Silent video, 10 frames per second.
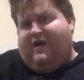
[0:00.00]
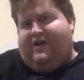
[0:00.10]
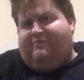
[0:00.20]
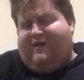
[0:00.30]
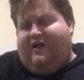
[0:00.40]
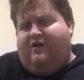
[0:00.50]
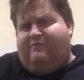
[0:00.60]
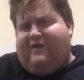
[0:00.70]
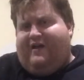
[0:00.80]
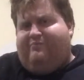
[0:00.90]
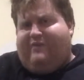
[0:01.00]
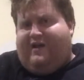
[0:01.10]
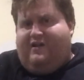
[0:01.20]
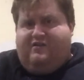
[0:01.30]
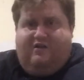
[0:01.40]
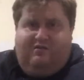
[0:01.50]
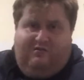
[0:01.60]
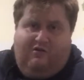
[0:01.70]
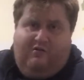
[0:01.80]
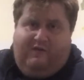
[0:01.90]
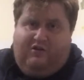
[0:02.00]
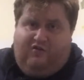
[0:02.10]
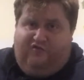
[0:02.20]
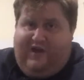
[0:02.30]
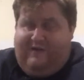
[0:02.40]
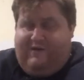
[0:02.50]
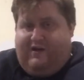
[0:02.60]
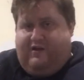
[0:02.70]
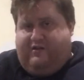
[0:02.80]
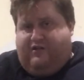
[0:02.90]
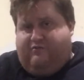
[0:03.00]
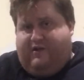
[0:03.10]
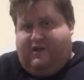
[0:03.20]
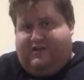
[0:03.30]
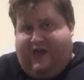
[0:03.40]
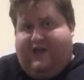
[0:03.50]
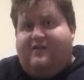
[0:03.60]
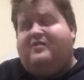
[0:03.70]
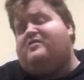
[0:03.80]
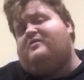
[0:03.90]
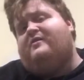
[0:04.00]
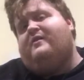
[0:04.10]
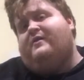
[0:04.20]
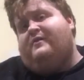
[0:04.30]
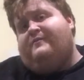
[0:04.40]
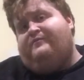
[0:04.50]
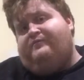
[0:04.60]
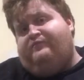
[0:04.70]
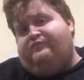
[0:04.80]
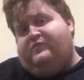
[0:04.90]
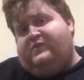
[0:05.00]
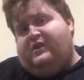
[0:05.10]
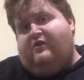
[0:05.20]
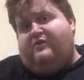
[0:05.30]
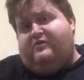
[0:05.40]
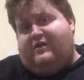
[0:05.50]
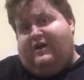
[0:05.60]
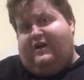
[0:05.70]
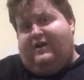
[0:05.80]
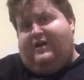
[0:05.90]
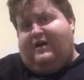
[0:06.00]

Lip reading: But back in the early 2010s, there was a